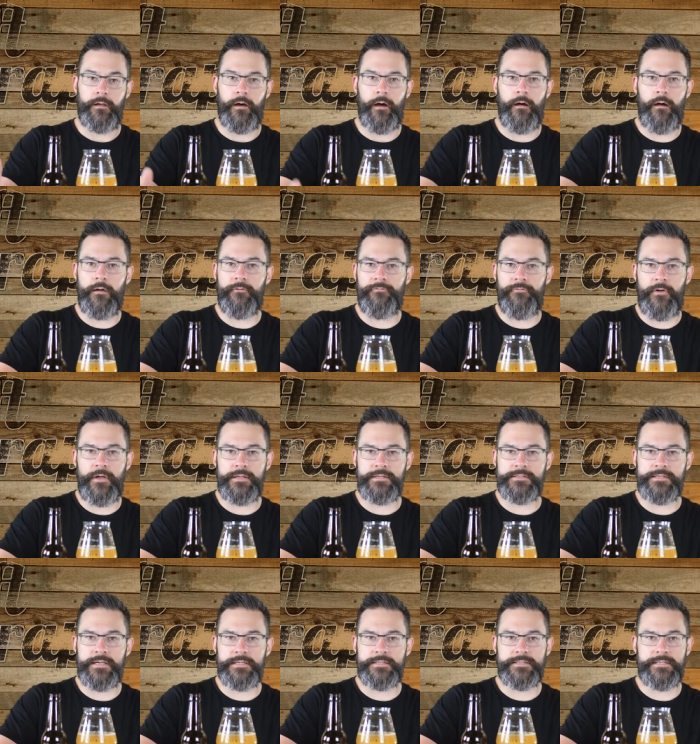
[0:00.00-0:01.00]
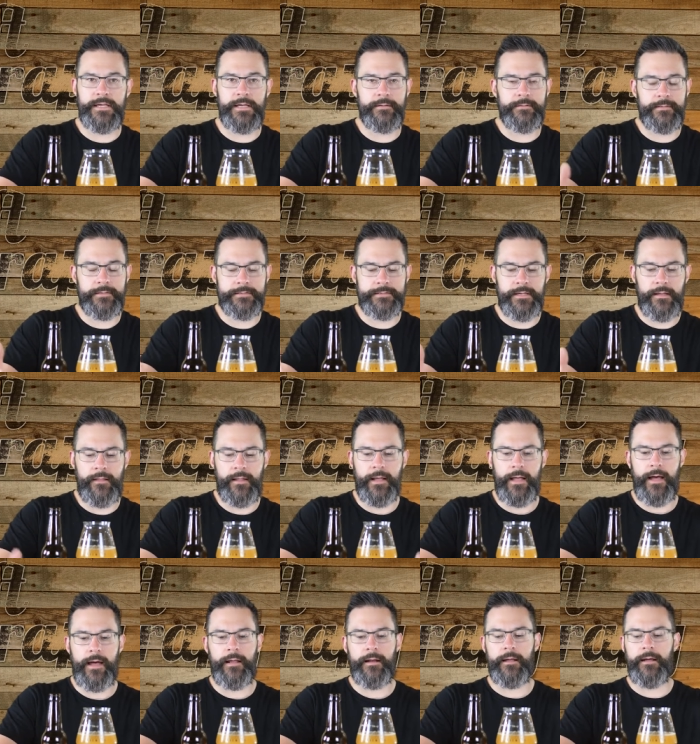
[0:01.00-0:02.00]
All right, friends, that's it. That's all I
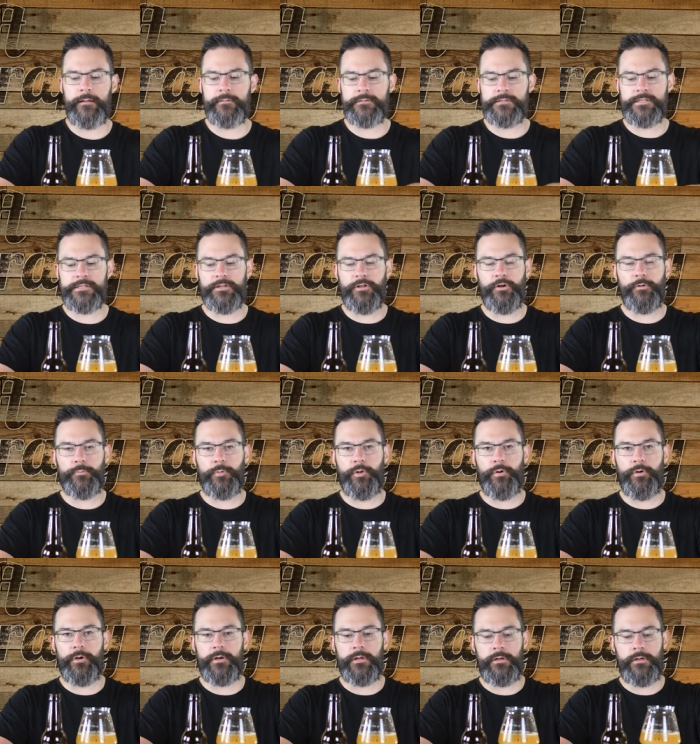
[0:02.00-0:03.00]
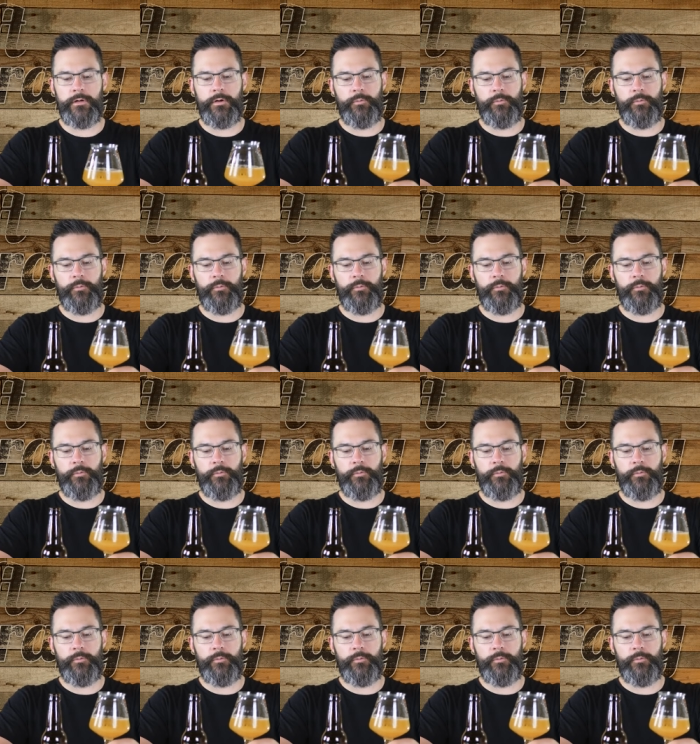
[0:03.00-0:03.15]
got on Slurm Lord,